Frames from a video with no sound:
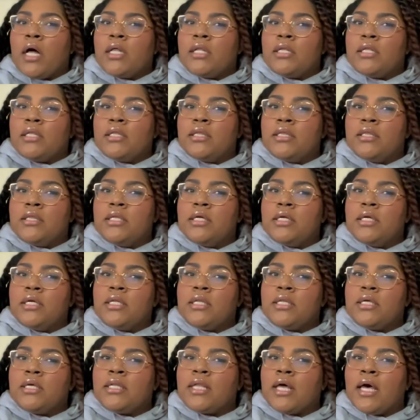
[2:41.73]

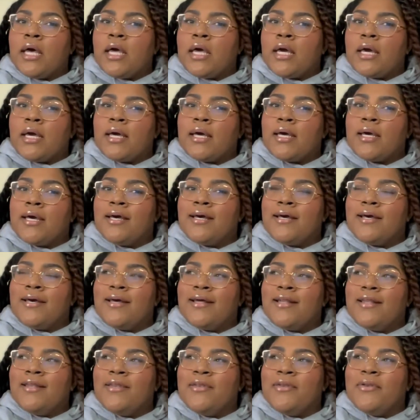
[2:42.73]
Literally like
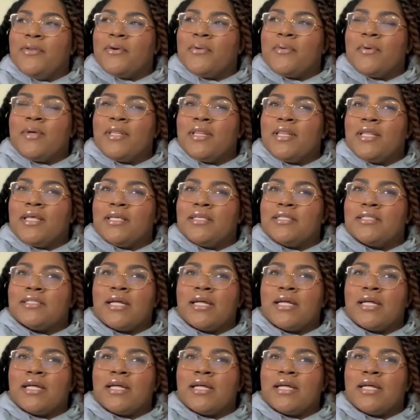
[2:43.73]
doing this,